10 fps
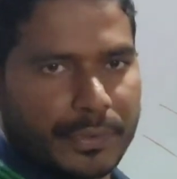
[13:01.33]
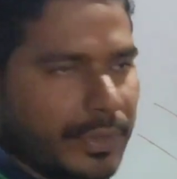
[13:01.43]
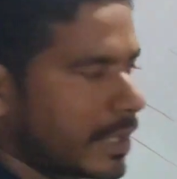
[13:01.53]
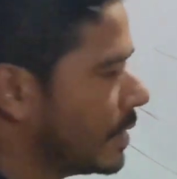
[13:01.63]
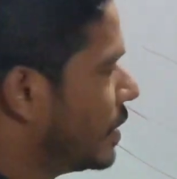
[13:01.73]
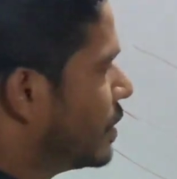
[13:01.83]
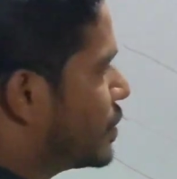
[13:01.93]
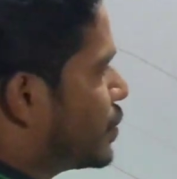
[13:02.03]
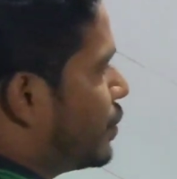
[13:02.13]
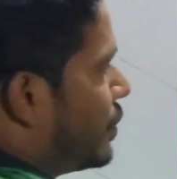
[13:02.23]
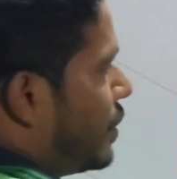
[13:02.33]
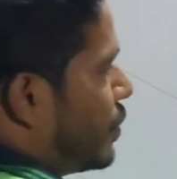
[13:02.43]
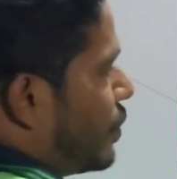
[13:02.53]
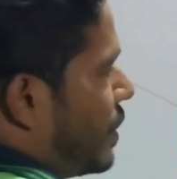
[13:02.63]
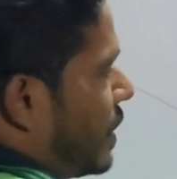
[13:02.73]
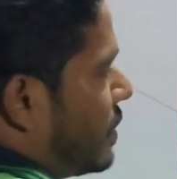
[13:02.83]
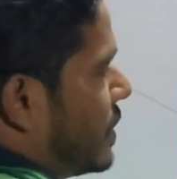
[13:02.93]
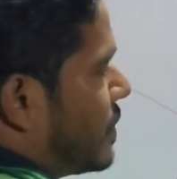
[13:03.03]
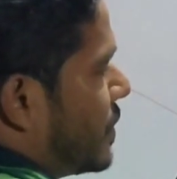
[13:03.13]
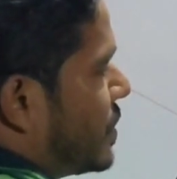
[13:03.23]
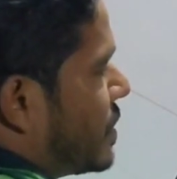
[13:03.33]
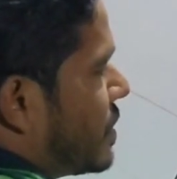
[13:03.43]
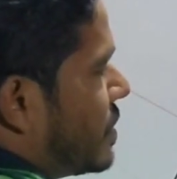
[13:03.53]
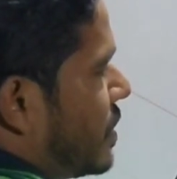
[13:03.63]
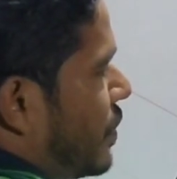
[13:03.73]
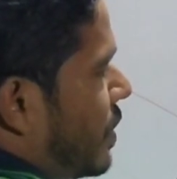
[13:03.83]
Okay, so you have to take this much distance here